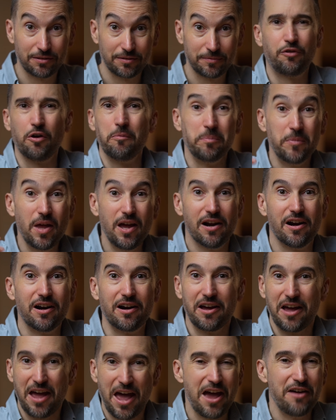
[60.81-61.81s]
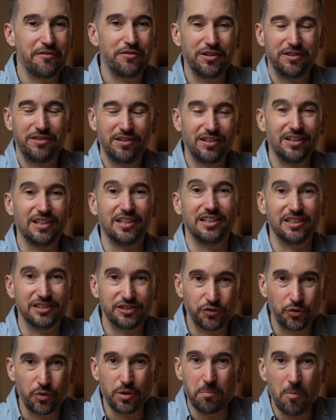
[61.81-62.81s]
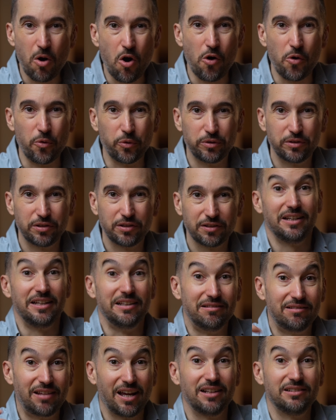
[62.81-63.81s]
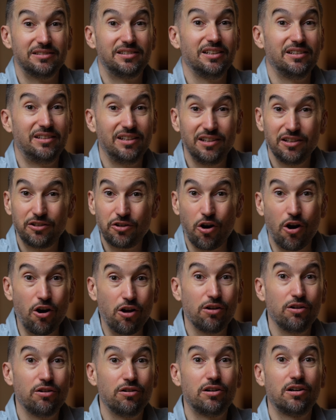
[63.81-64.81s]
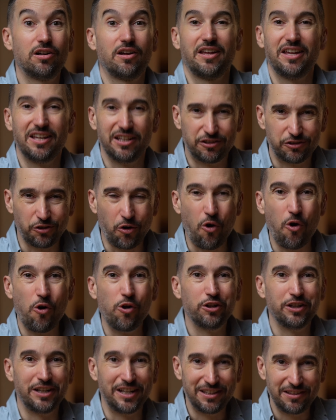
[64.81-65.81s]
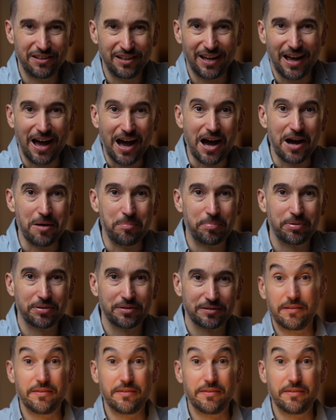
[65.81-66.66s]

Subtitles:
From there, everything is remote. Intensity, color, it's all in the app.